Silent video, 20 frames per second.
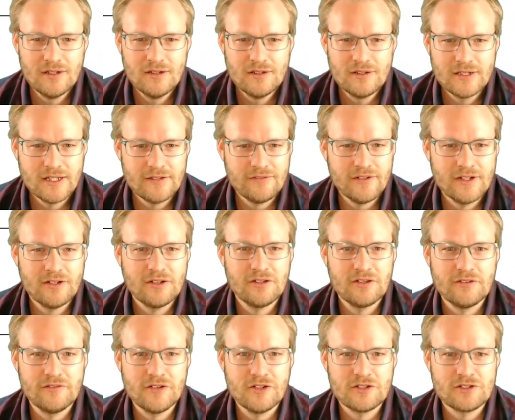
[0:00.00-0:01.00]
definitely not in
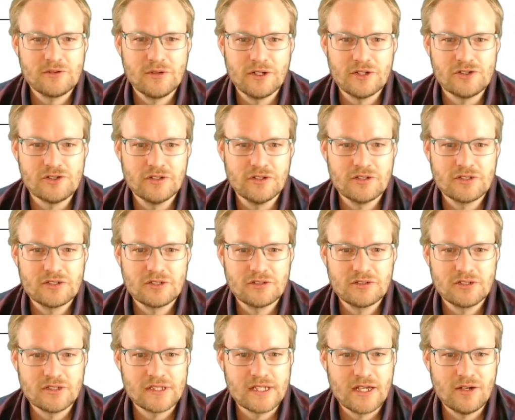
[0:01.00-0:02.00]
the first quadrant,
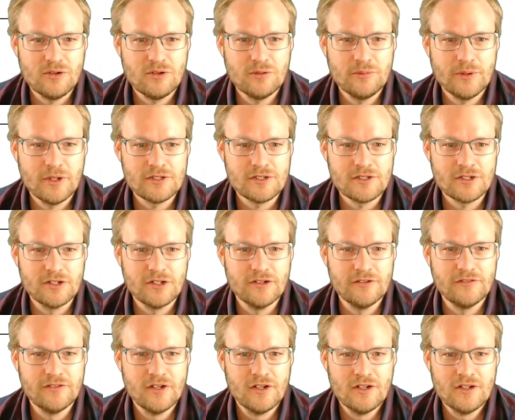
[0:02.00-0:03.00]
because they're all
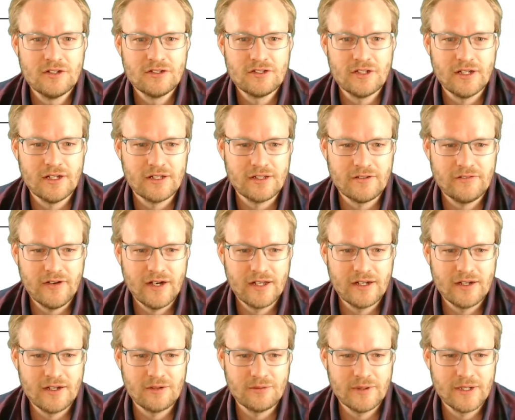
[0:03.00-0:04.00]
positive. So let's find
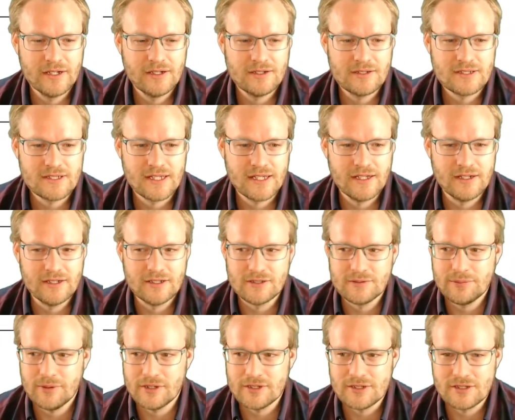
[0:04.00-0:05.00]
out where else tan is
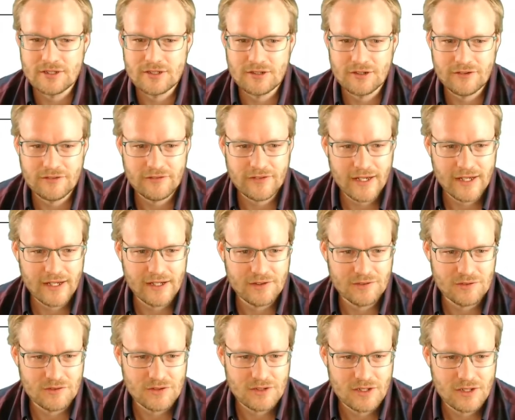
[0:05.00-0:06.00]
positive,
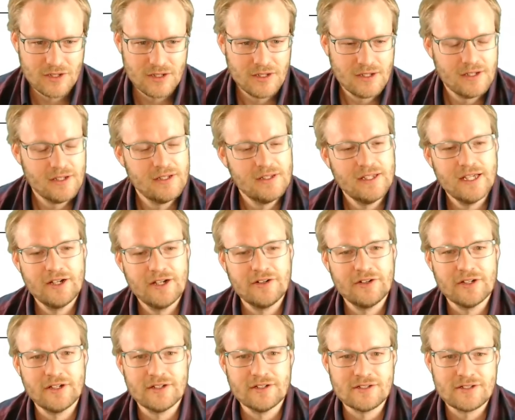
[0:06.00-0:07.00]
and there it
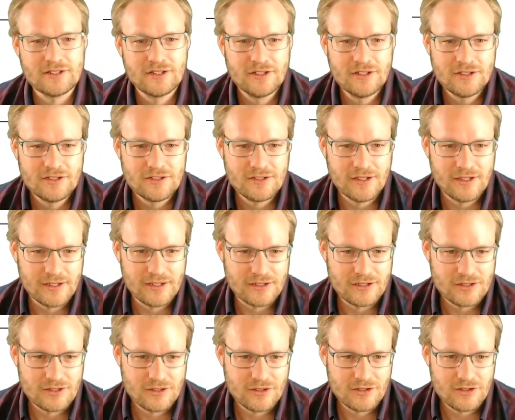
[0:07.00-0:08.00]
is. So
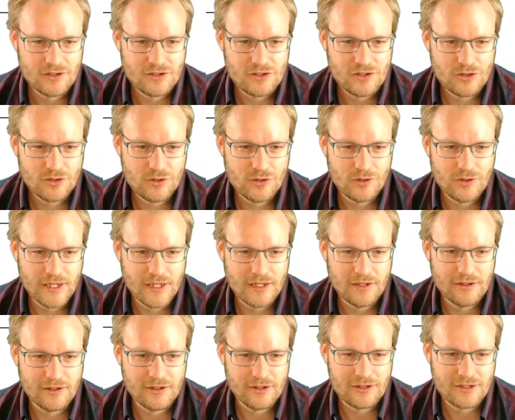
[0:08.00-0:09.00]
let's draw
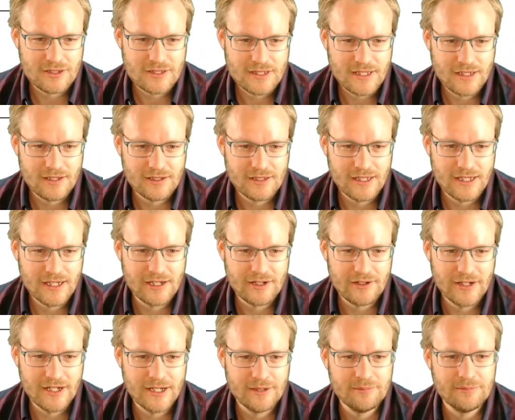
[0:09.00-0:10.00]
our not to scale
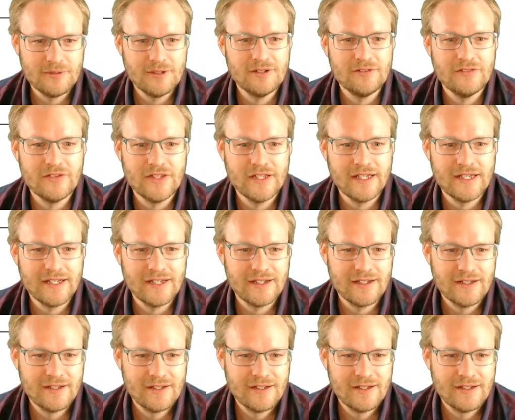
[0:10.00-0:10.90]
diagram over there.